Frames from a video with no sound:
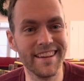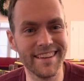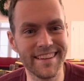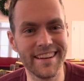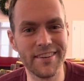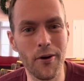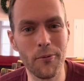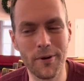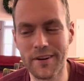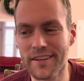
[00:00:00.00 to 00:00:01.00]
can get it all
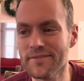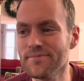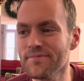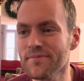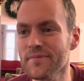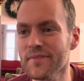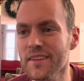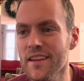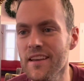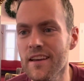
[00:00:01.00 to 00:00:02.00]
working.
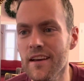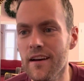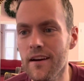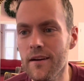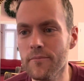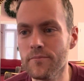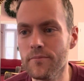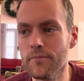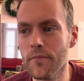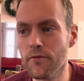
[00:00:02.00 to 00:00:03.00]
Um,
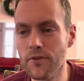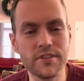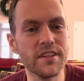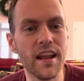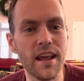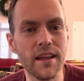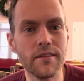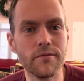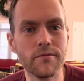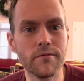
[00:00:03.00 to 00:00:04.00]
but for
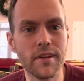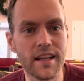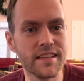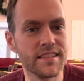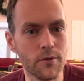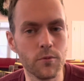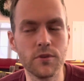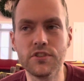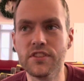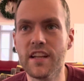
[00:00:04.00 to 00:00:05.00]
today, like I said,
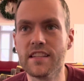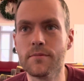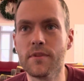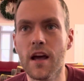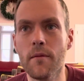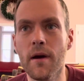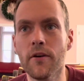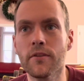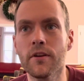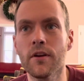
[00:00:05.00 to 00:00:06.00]
we'll just take some time
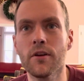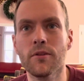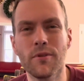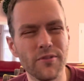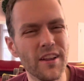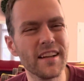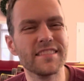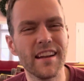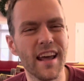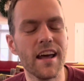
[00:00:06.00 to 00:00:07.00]
out, reflect
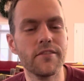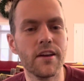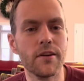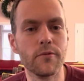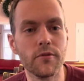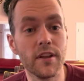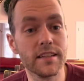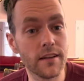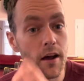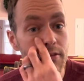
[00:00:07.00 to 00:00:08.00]
on Advent,
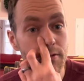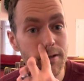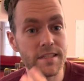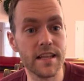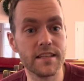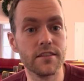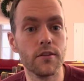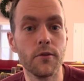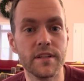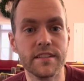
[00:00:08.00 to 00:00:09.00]
reflect on First
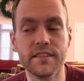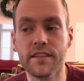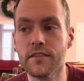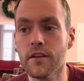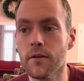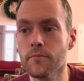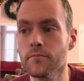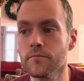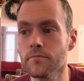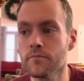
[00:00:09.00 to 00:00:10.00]
Thessalonians, and
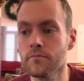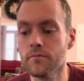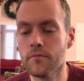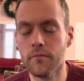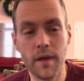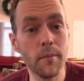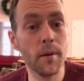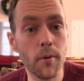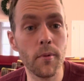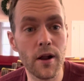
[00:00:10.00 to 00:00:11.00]
um, maybe
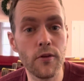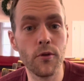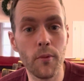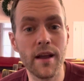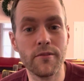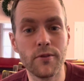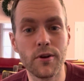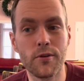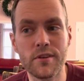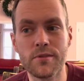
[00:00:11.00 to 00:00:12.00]
prepare the way for
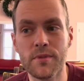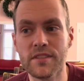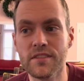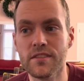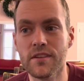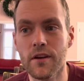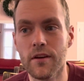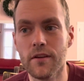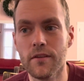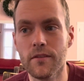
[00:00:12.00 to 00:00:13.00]
Christmas
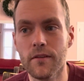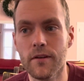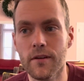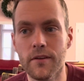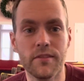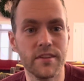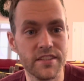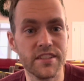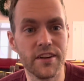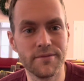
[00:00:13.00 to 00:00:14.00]
uh,
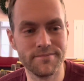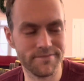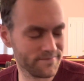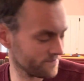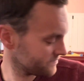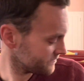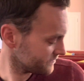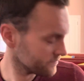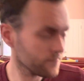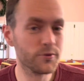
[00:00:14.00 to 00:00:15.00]
this year.
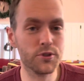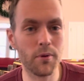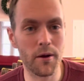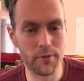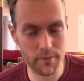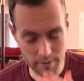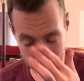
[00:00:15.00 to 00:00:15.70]
Would you pray with me?